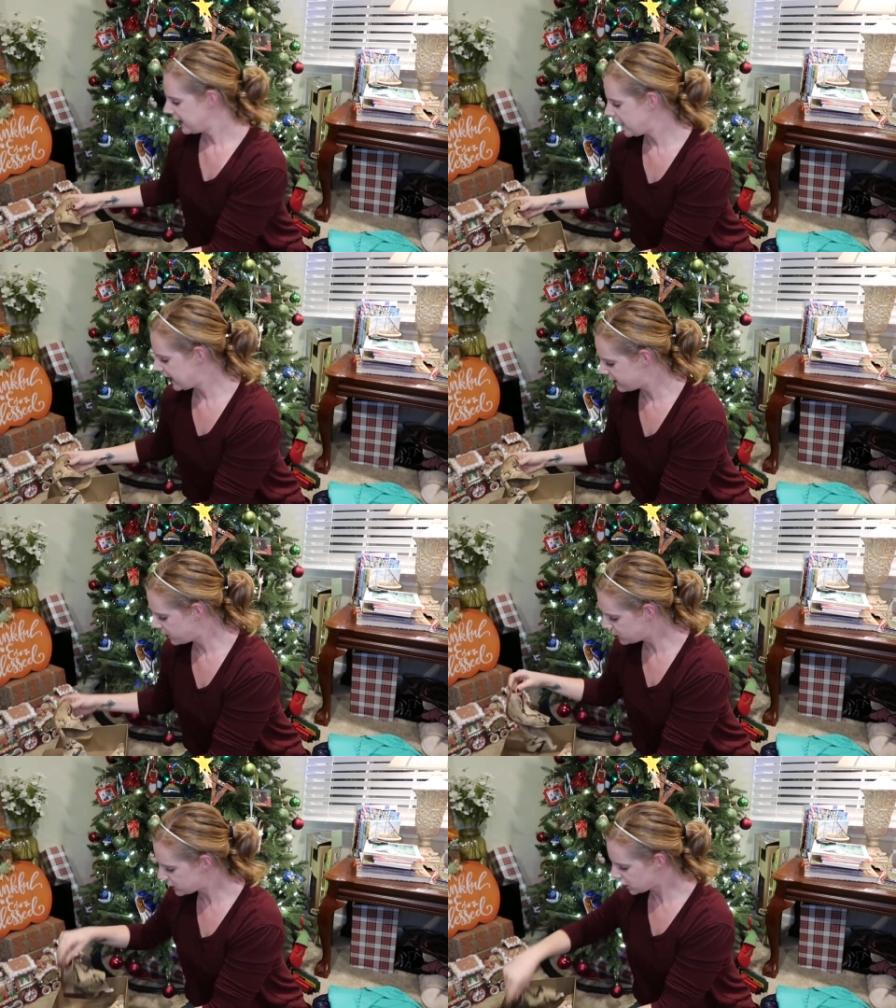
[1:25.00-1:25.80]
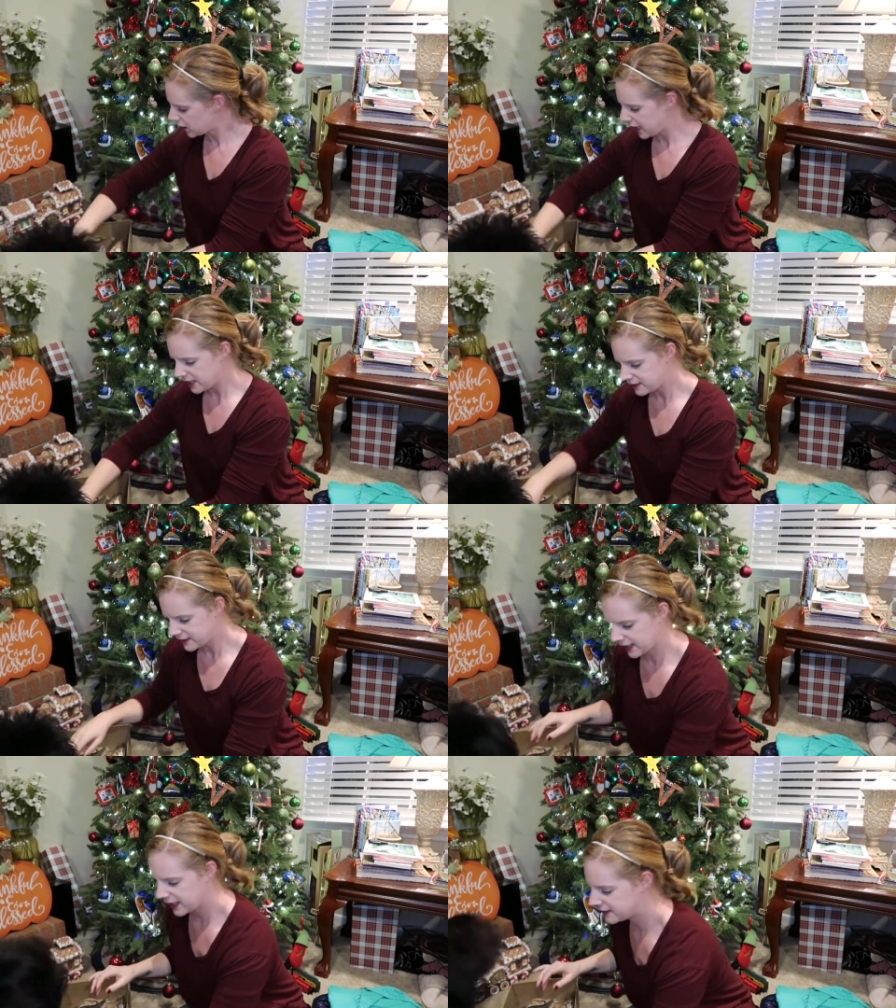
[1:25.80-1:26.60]
and those are a
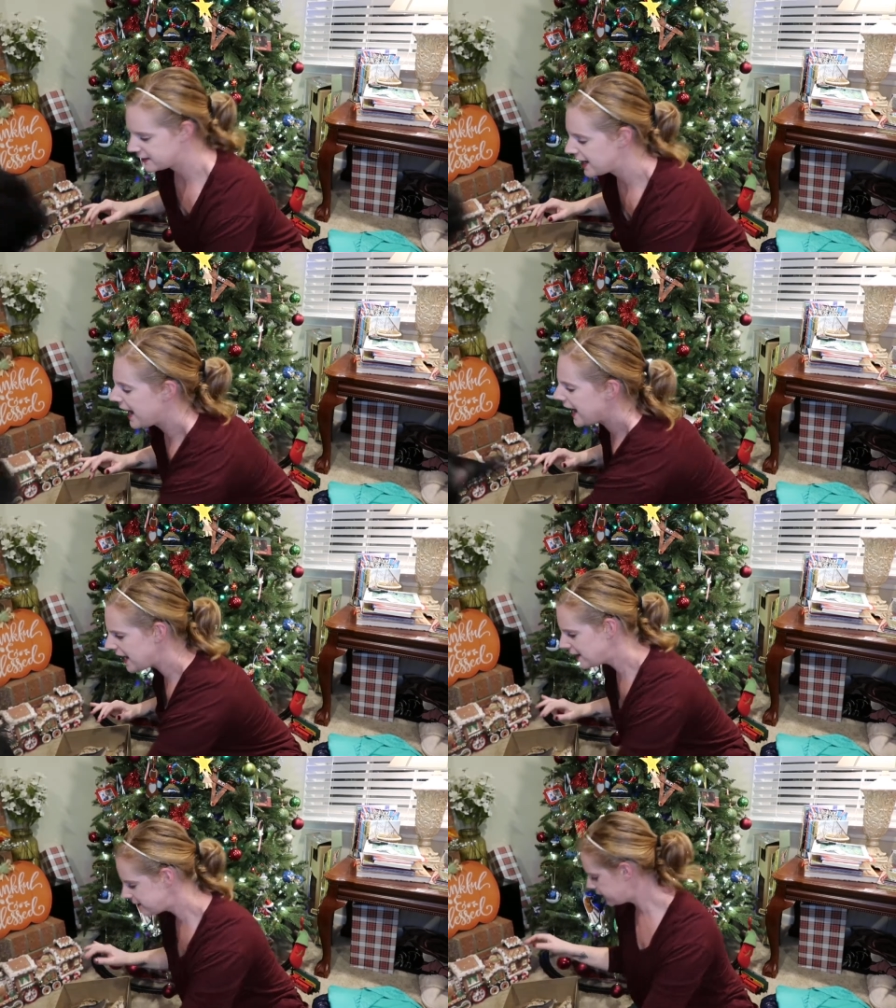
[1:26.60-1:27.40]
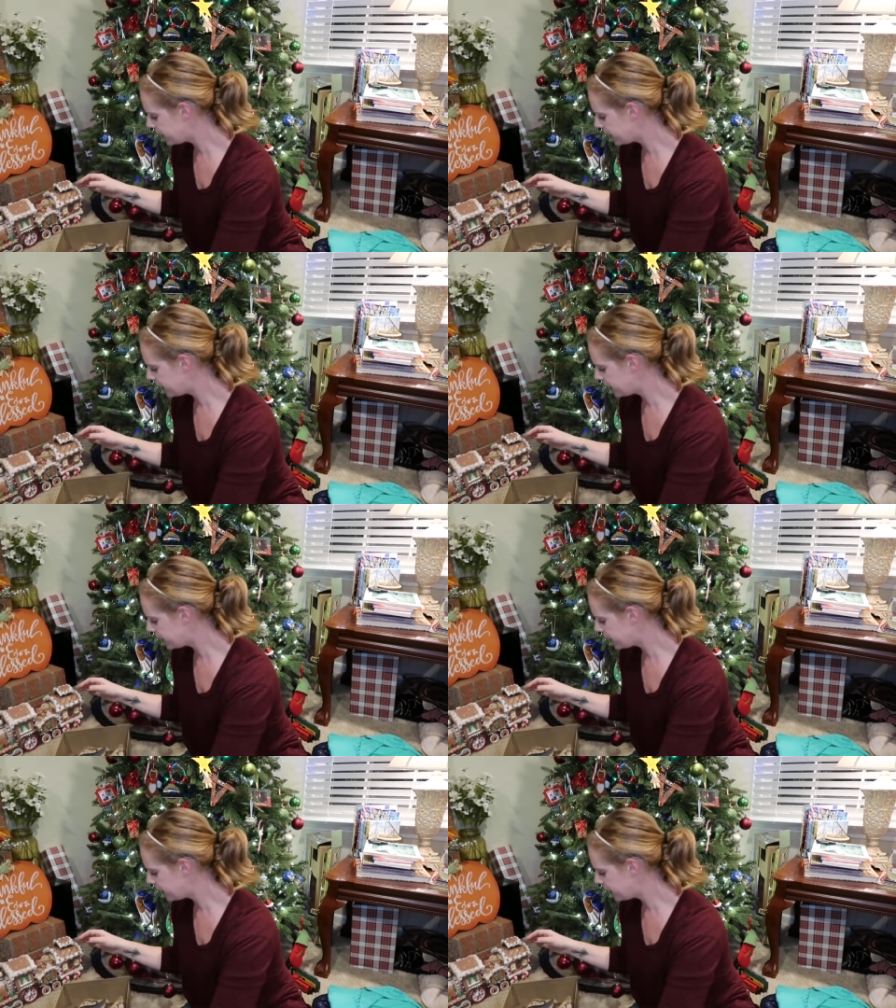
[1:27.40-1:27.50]
size 8.